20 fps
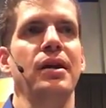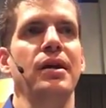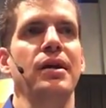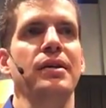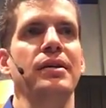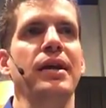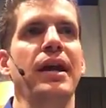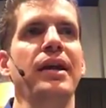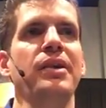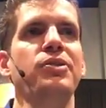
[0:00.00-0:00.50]

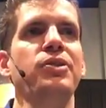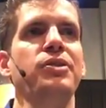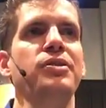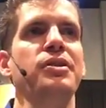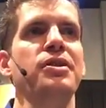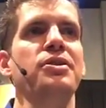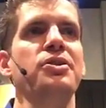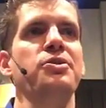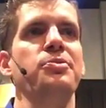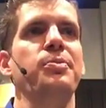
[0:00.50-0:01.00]
Cain looked at
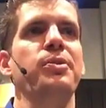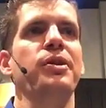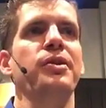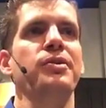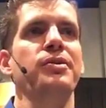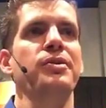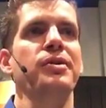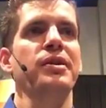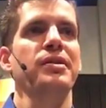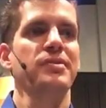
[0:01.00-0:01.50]
his
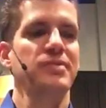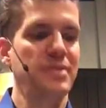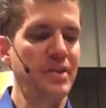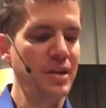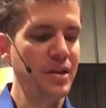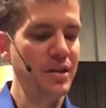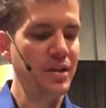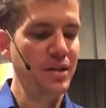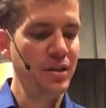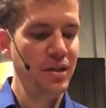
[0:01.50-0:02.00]
brother and
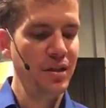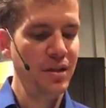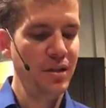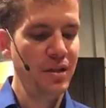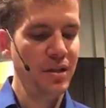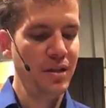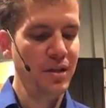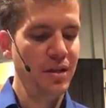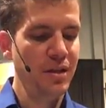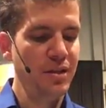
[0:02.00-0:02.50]
said
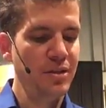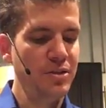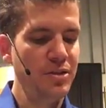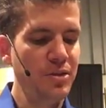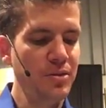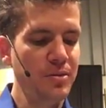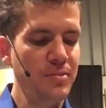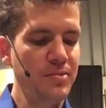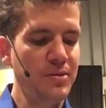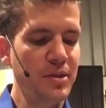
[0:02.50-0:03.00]
to
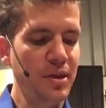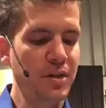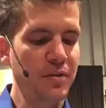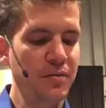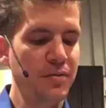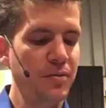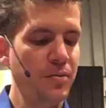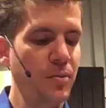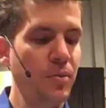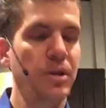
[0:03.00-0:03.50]
himself,
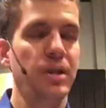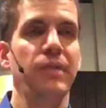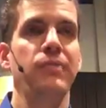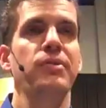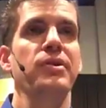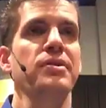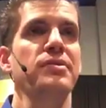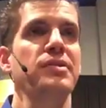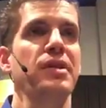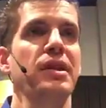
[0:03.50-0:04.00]
whatever
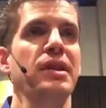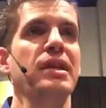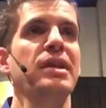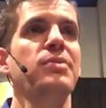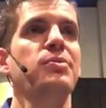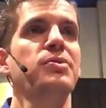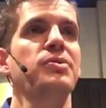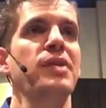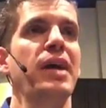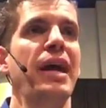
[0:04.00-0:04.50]
he said, he
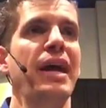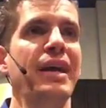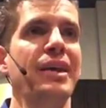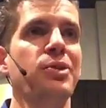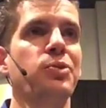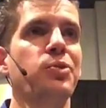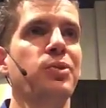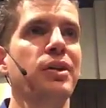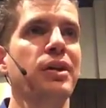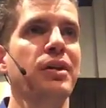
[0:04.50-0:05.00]
was
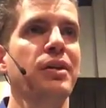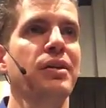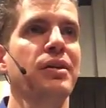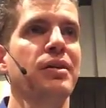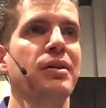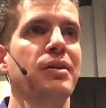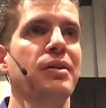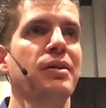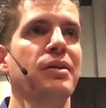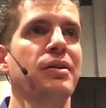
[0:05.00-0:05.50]
angry.
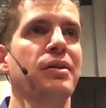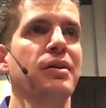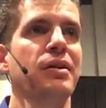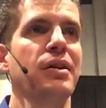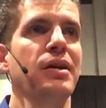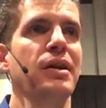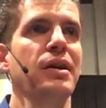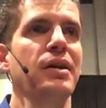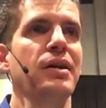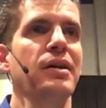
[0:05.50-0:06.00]

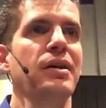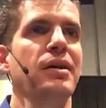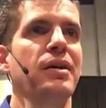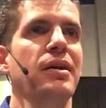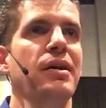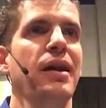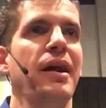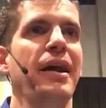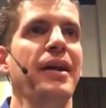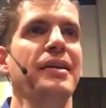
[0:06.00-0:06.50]

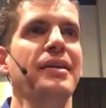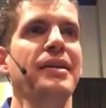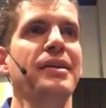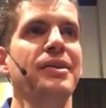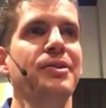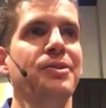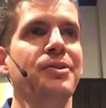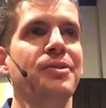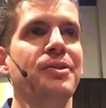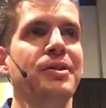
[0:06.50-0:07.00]
And he
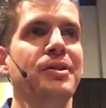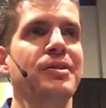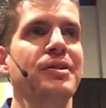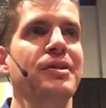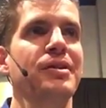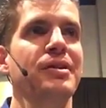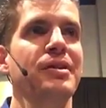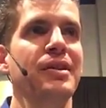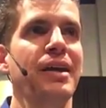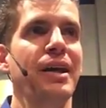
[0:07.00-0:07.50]
looked
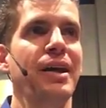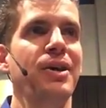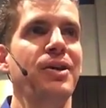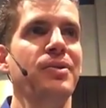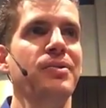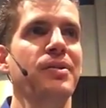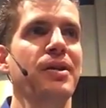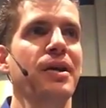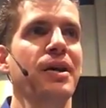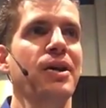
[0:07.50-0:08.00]

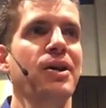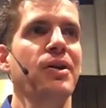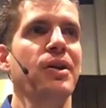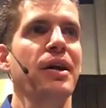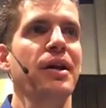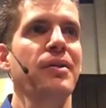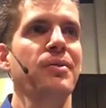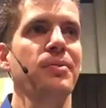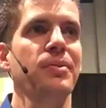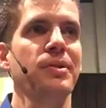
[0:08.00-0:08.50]
down
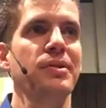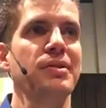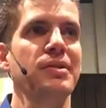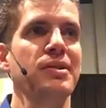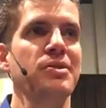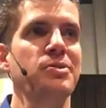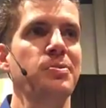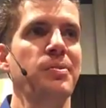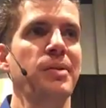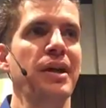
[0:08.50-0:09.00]
with
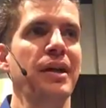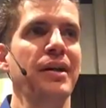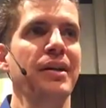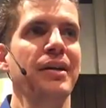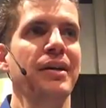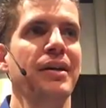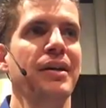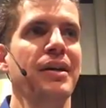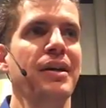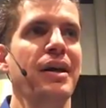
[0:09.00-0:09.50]
dismay.
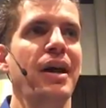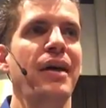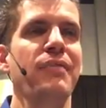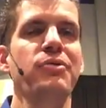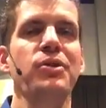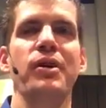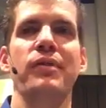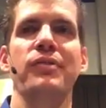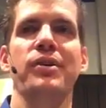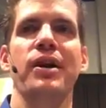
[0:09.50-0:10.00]
Have
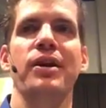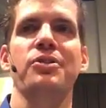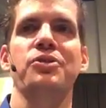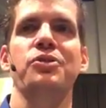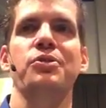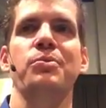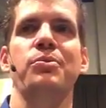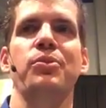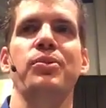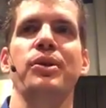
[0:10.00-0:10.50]
you ever gotten to a
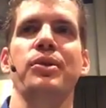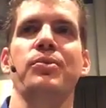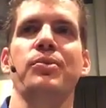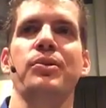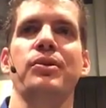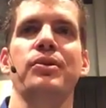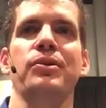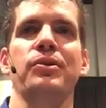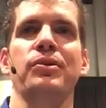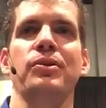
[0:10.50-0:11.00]
point
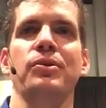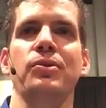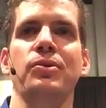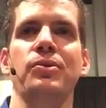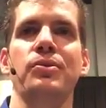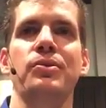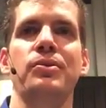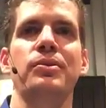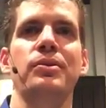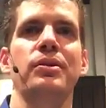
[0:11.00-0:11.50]
where the
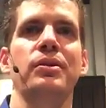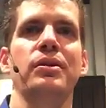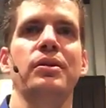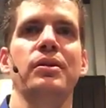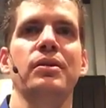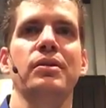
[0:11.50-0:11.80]
Lord